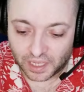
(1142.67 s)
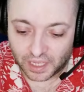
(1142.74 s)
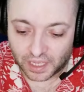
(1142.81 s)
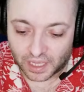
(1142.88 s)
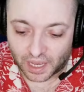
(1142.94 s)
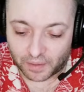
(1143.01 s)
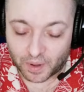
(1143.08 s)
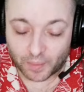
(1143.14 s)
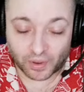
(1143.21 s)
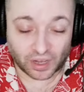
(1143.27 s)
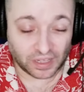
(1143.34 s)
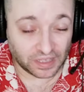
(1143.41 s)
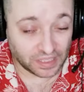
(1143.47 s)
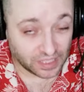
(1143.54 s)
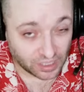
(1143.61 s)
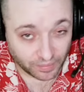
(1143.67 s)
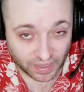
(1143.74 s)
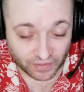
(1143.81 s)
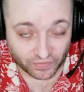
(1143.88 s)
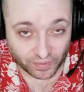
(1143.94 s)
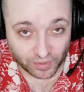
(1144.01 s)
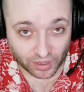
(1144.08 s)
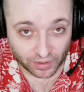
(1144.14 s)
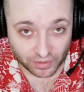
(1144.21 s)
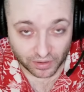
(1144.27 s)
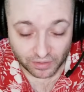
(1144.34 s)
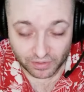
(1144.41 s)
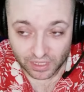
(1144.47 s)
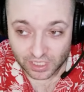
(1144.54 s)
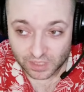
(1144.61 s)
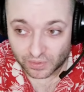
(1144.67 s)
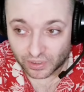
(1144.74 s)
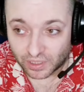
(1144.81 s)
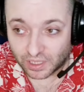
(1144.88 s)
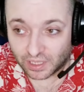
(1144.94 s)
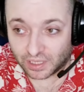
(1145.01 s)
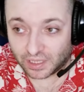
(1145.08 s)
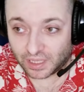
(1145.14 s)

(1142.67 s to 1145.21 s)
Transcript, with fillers: I remember a little bit from the Lord of the Rings book.